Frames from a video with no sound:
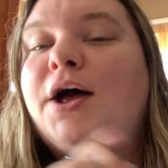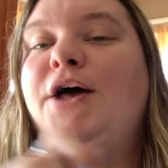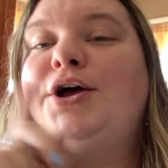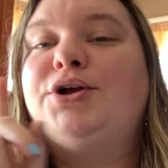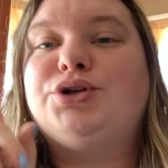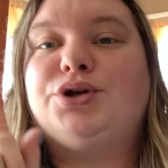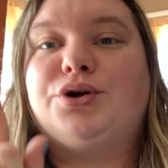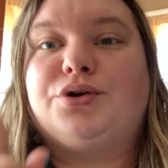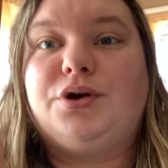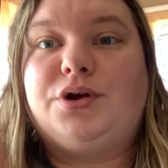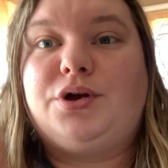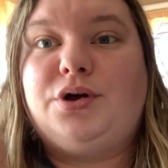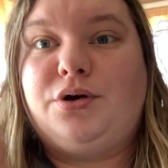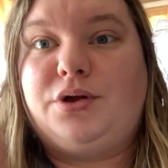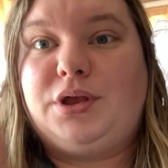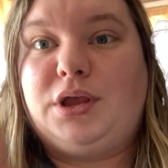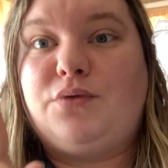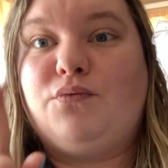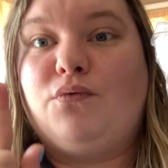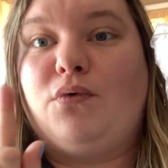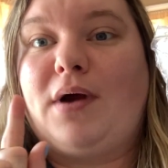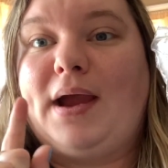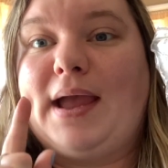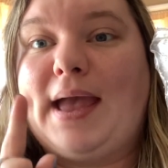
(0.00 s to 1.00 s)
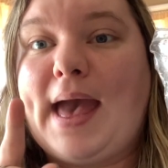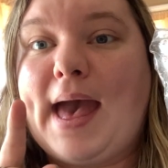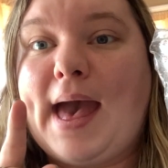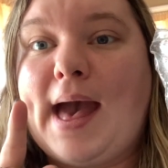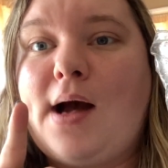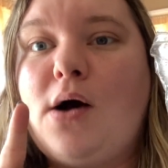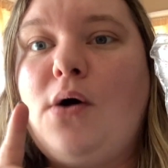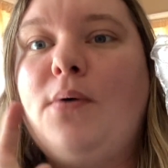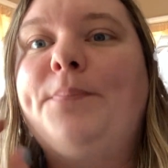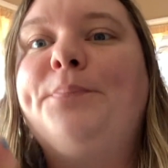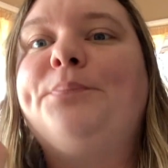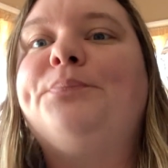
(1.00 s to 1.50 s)
Sugar cookie
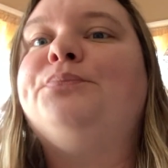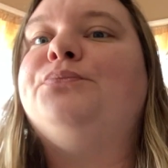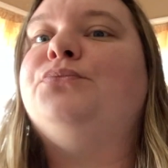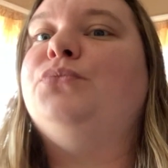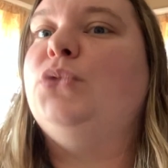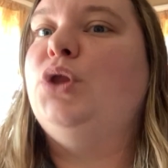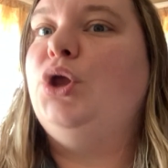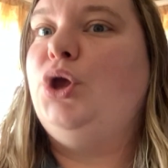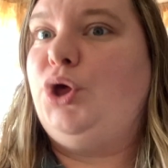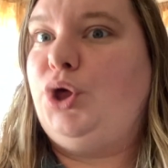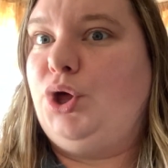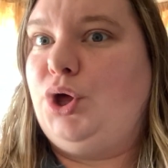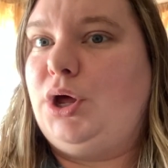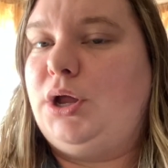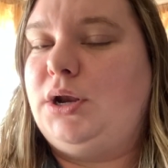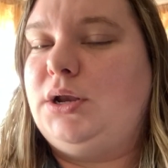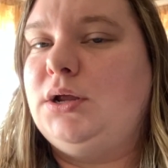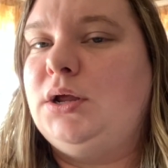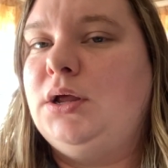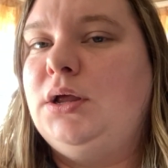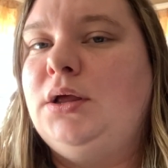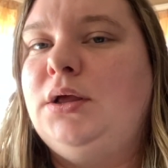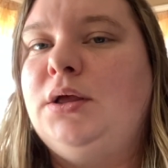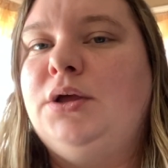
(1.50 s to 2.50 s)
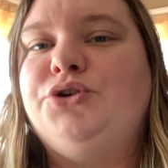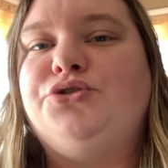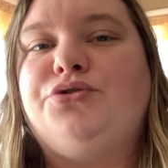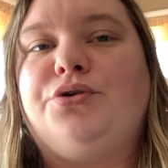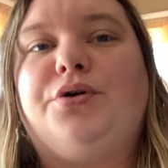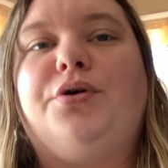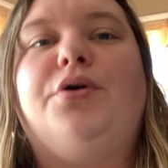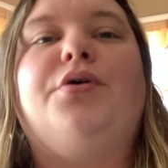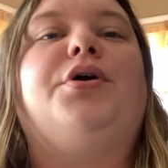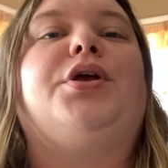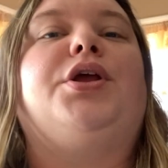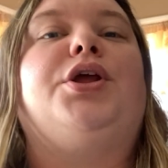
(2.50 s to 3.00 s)
royale, good.
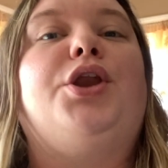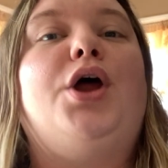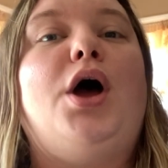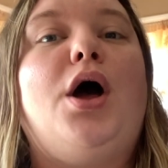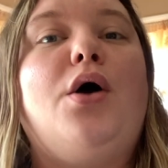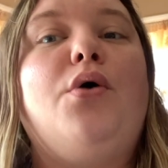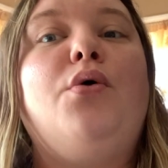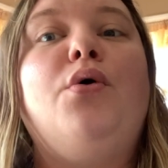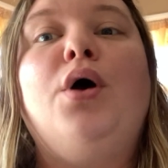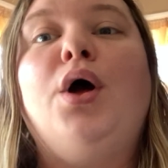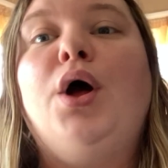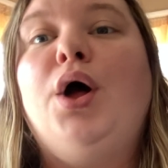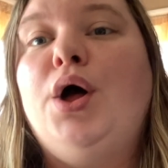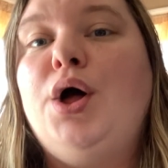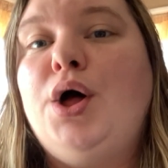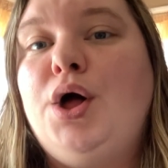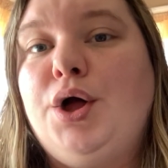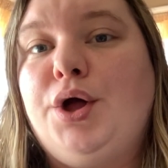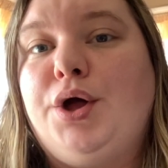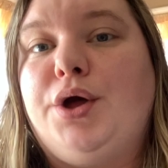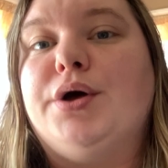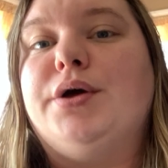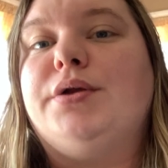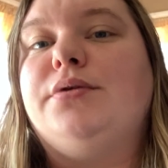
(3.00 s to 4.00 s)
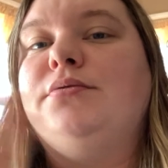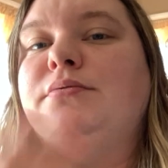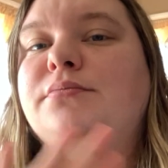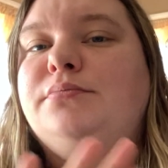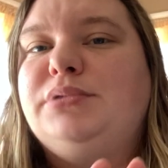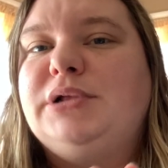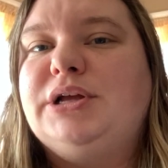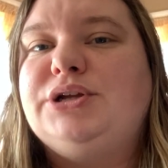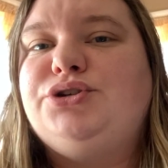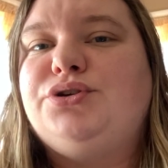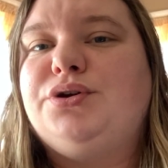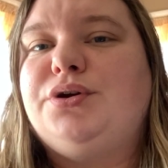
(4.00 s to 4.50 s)
Sugar cookie dough, good.
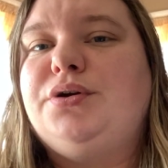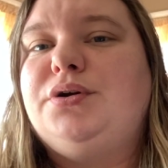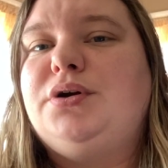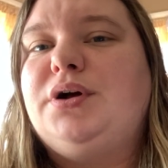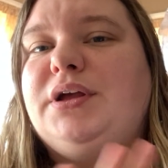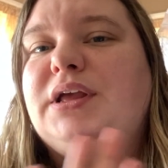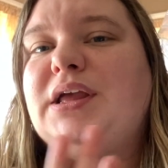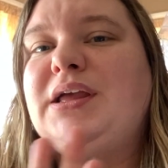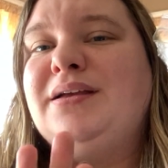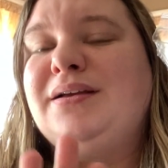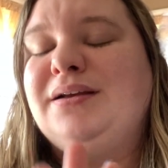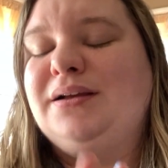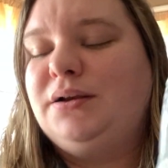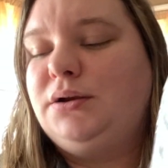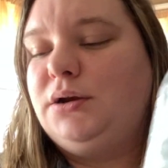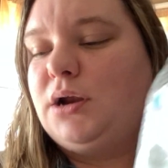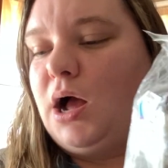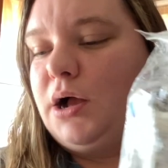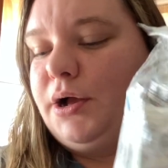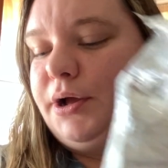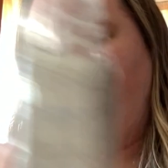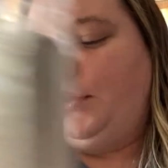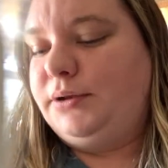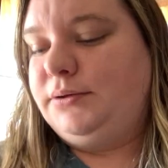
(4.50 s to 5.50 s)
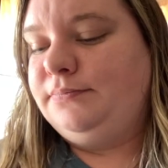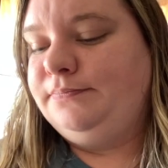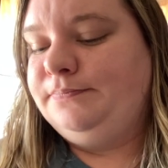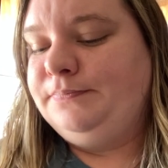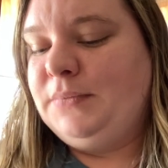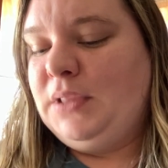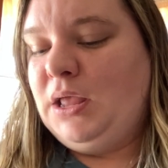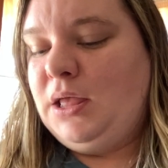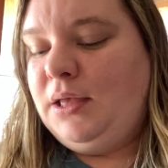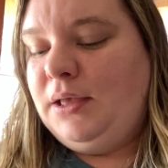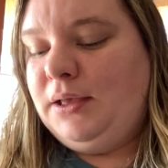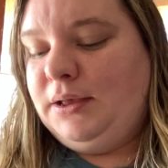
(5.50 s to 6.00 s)
Plain sugar cookie, not good.
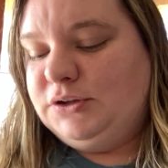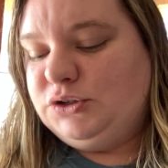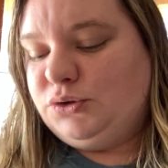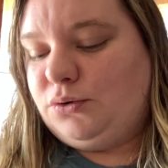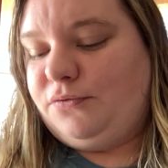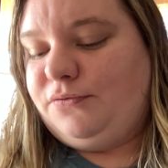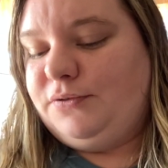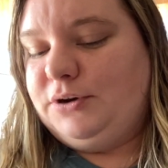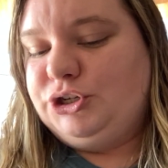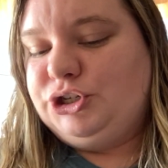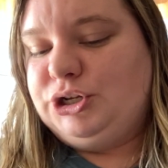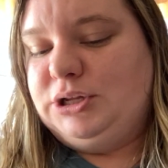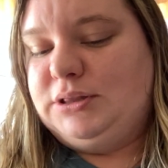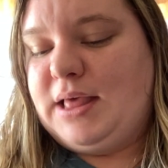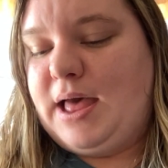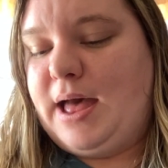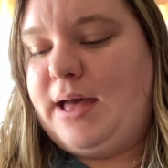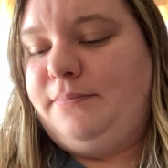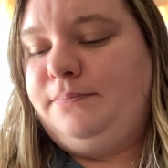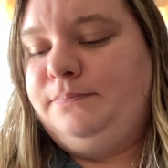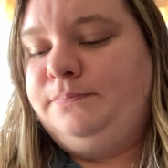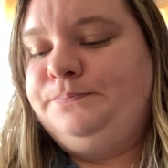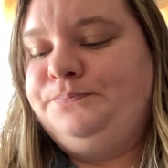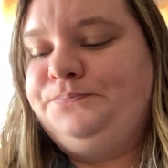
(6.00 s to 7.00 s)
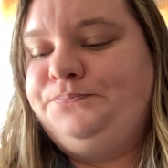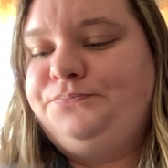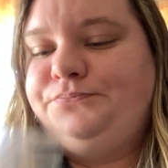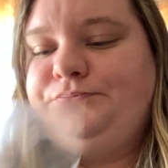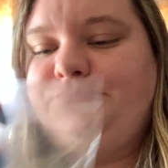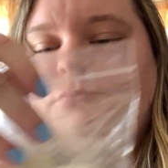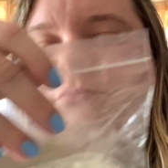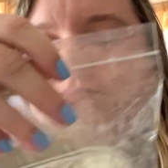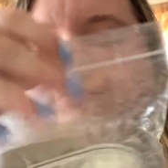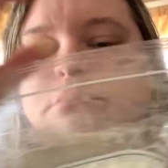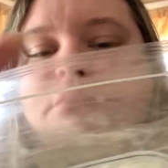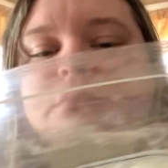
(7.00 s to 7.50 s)
So we're finishing that.
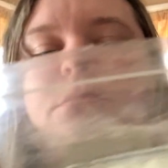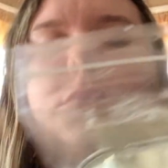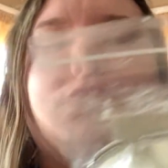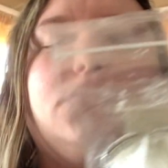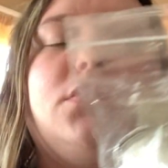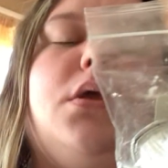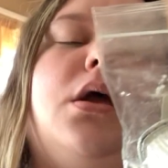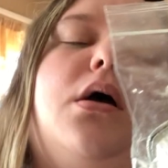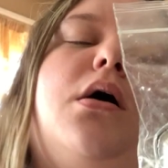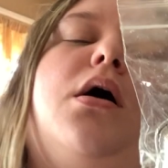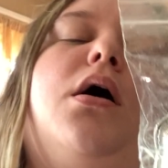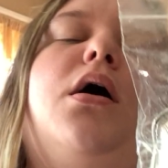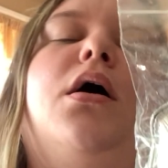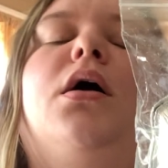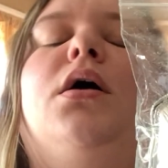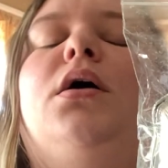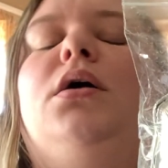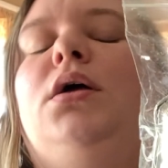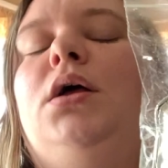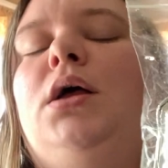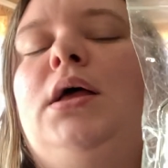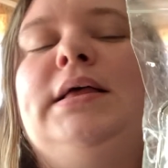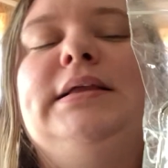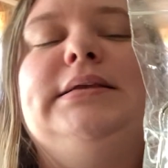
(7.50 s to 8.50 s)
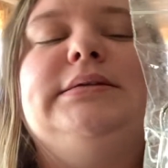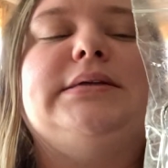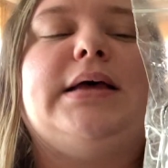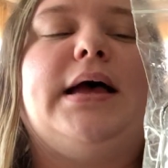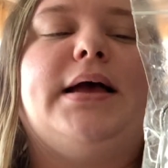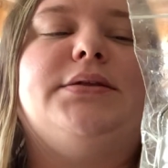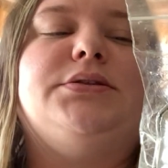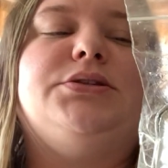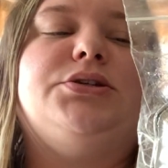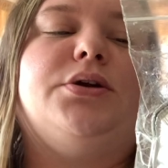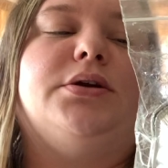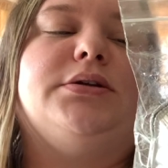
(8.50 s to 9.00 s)
Oh,
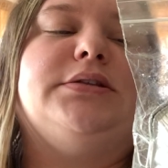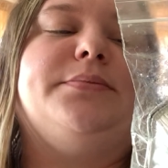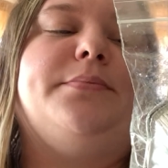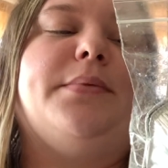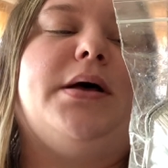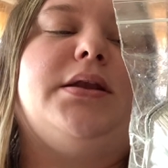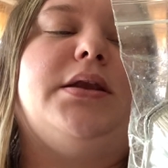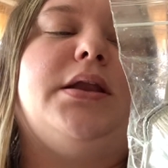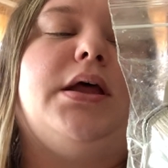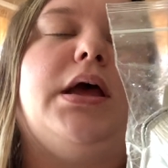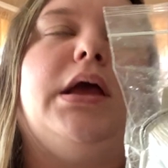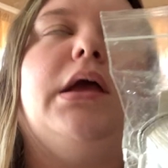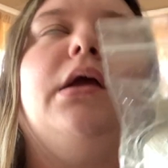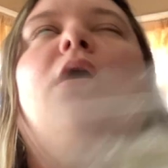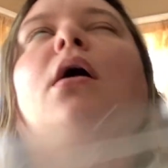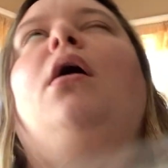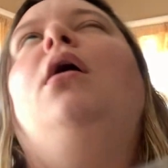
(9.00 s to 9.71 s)
diet starts Monday.